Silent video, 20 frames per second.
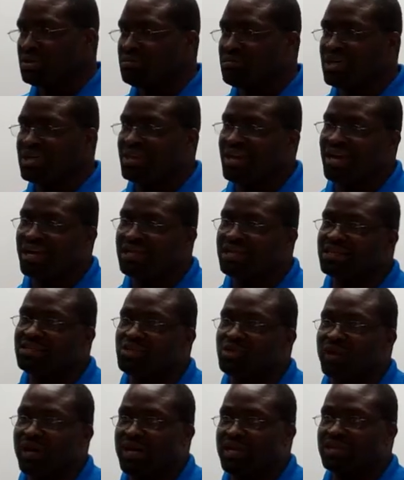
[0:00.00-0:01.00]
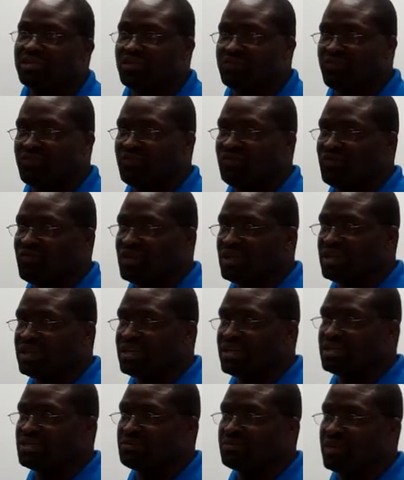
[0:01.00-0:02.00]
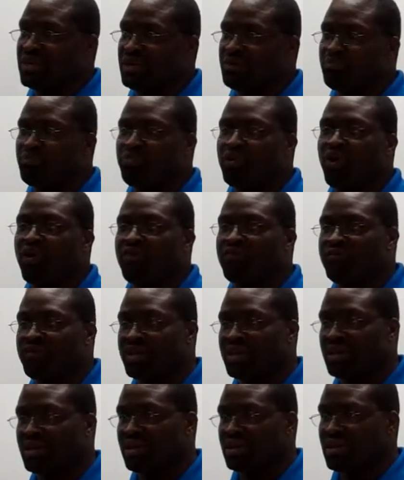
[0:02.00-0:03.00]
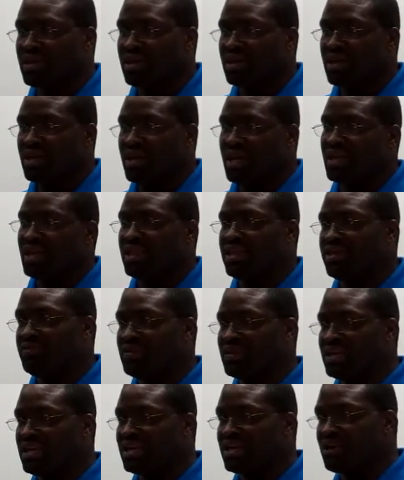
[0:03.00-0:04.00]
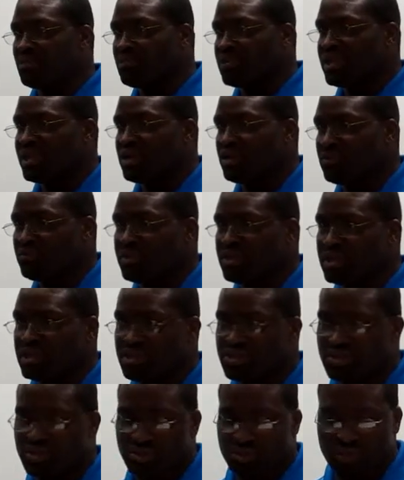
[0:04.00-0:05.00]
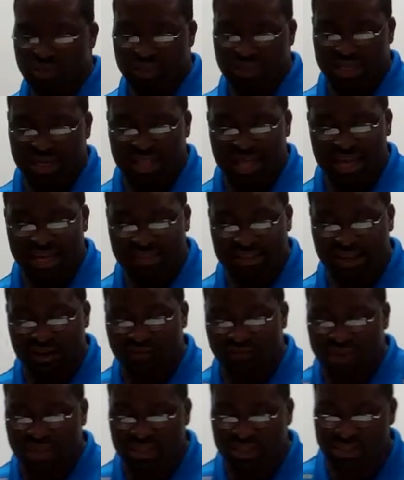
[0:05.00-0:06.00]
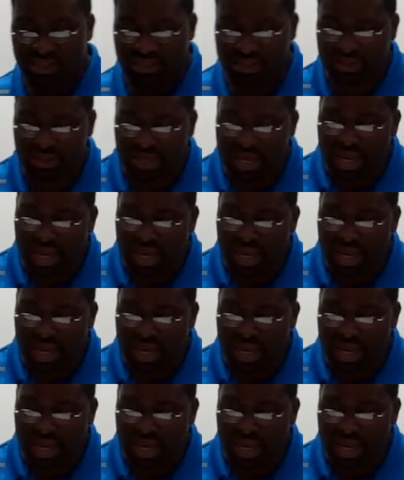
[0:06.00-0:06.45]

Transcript: but not trying to fulfill it as being perfect and living in complete obedience to it. That our salvation is,